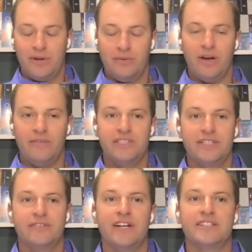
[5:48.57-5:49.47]
we
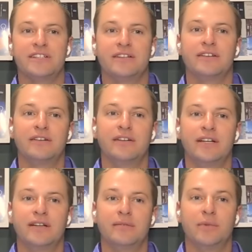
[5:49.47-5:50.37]
obviously invest in
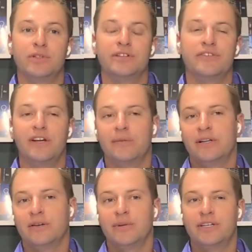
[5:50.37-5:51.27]

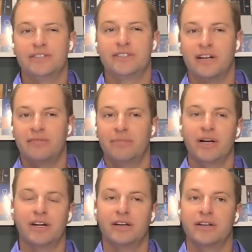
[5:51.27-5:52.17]
multifamily, or we just kind of
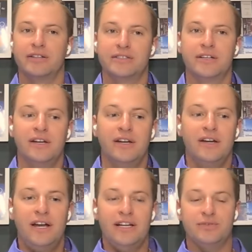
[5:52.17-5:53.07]
bucket it
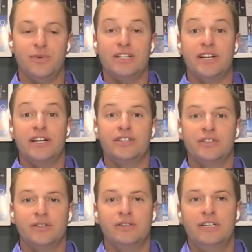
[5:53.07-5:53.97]
as
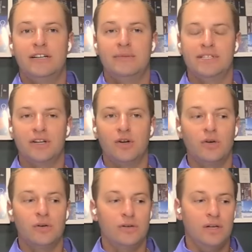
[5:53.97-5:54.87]
residential as a
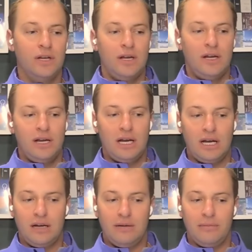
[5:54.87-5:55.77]
whole.
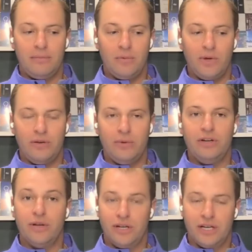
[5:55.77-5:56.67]
We
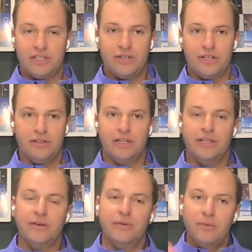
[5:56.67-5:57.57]
do industrial,
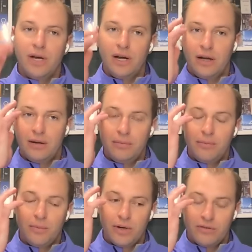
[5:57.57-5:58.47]
and then
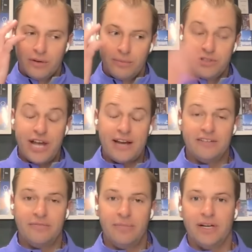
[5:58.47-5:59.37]
one of our most
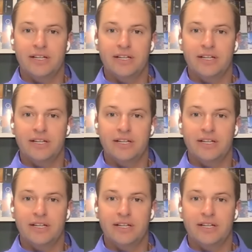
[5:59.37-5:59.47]
active